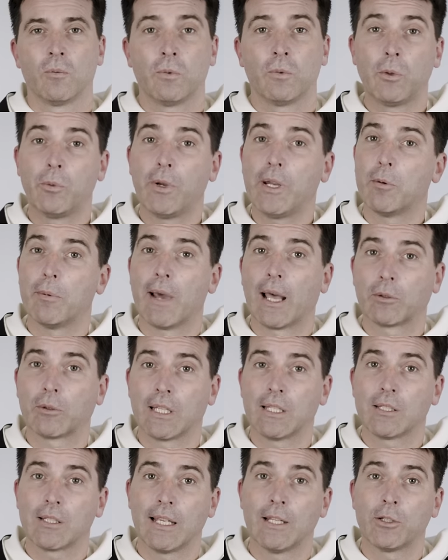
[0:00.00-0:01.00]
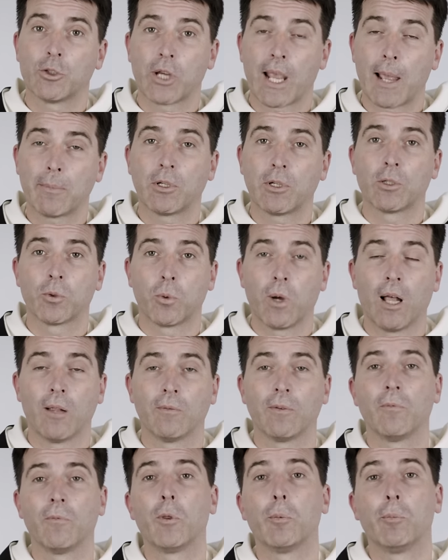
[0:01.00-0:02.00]
We read about this in chapter
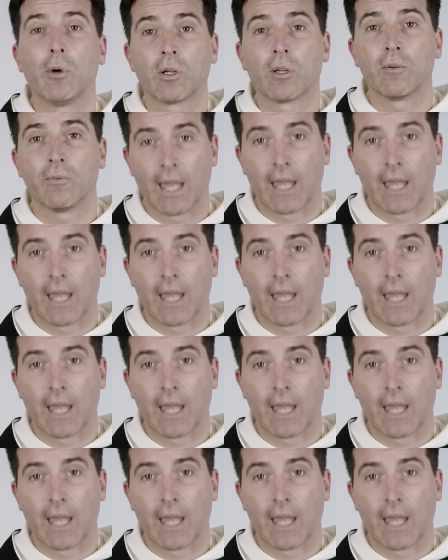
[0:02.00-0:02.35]
12 of the book of